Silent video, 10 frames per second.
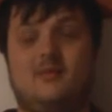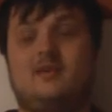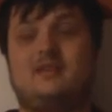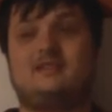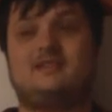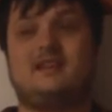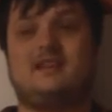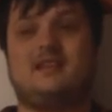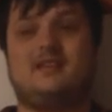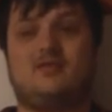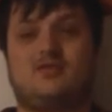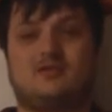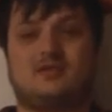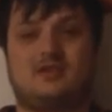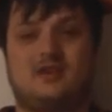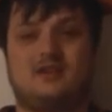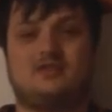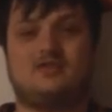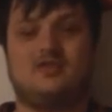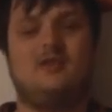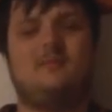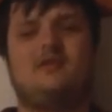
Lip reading: what I said into consideration.